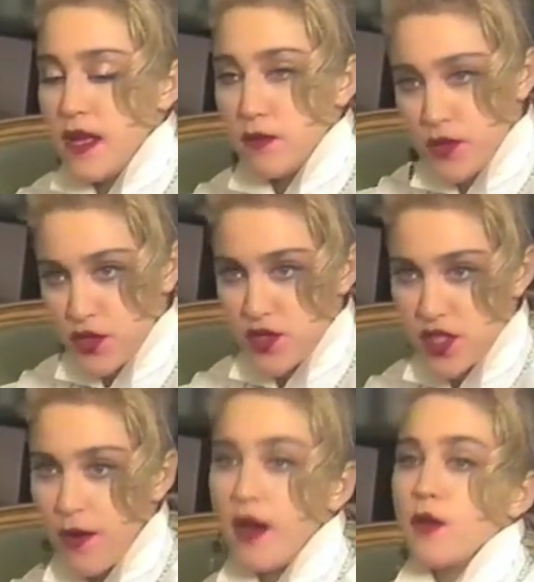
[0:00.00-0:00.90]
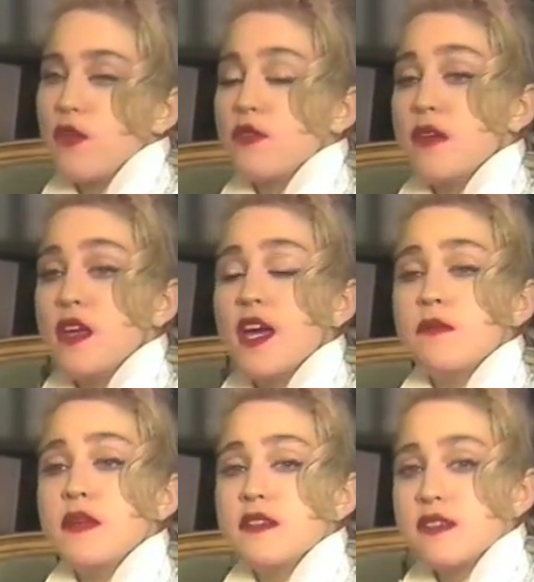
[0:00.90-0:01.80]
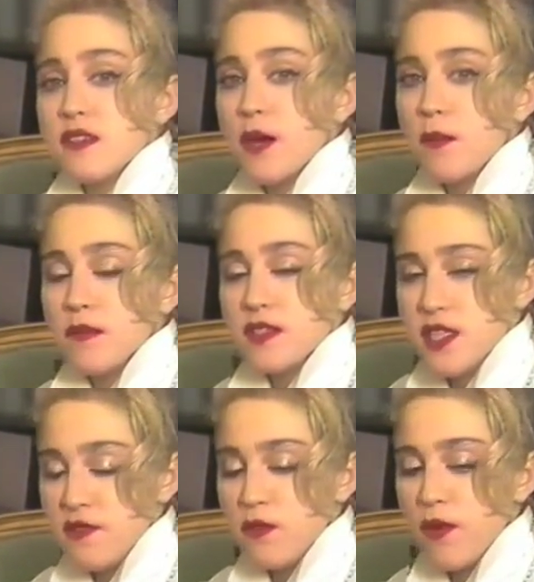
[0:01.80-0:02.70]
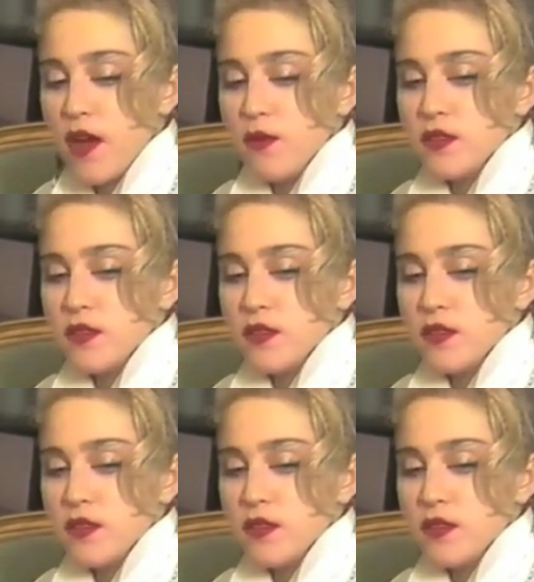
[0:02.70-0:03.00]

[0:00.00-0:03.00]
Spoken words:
produced the record with me had been Stephen Bray was